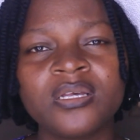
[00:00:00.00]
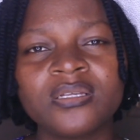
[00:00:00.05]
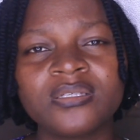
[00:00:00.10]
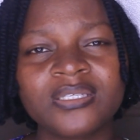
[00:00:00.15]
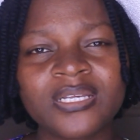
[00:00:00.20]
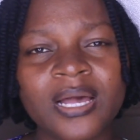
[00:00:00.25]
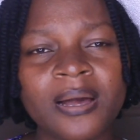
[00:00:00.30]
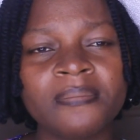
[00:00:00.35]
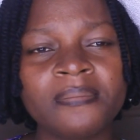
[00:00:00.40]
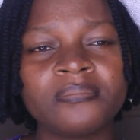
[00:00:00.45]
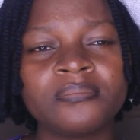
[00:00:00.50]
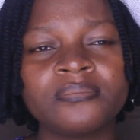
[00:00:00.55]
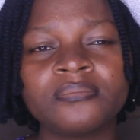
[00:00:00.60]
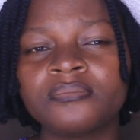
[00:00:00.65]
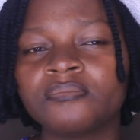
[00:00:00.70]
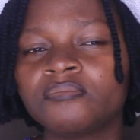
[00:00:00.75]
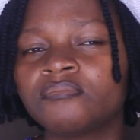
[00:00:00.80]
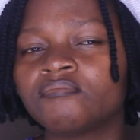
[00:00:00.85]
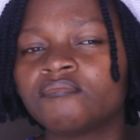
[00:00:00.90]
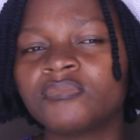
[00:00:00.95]

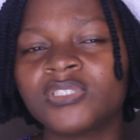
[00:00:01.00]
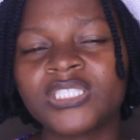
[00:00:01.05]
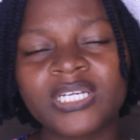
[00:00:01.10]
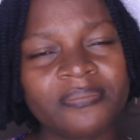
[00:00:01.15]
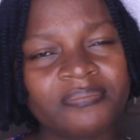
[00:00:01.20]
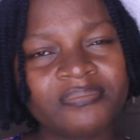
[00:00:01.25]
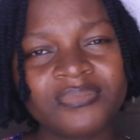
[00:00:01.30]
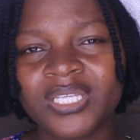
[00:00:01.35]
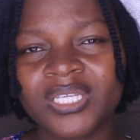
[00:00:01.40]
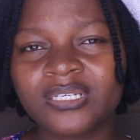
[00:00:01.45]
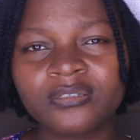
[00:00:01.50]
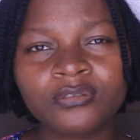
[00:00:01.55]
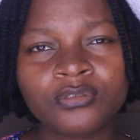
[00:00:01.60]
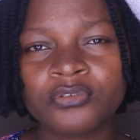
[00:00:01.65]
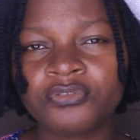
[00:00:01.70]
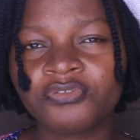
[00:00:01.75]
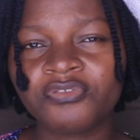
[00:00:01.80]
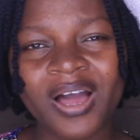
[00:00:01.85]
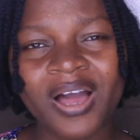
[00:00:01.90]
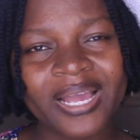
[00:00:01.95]

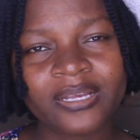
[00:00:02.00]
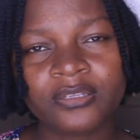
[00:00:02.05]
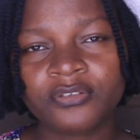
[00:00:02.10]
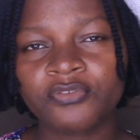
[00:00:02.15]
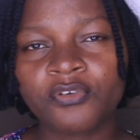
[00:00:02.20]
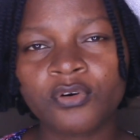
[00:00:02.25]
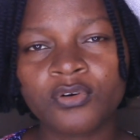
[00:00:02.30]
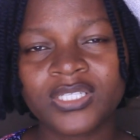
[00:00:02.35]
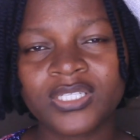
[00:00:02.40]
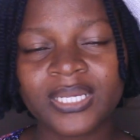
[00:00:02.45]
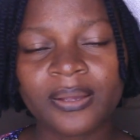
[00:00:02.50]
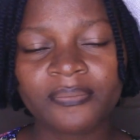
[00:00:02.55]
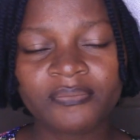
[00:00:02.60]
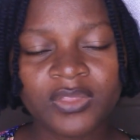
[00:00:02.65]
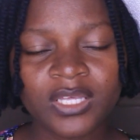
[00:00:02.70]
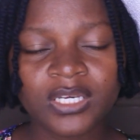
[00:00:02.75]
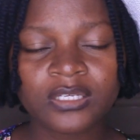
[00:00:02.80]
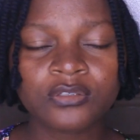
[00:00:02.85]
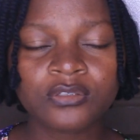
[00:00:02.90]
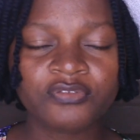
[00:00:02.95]
to fight for,
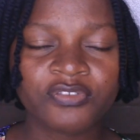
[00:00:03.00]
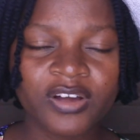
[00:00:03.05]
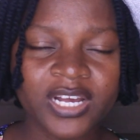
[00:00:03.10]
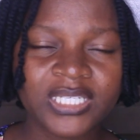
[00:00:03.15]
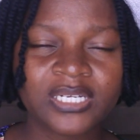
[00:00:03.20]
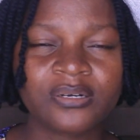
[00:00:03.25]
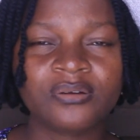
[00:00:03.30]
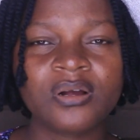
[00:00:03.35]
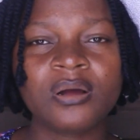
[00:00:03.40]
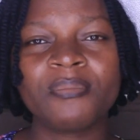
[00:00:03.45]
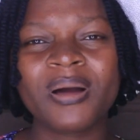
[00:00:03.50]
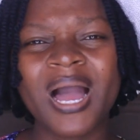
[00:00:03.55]
something to fight around.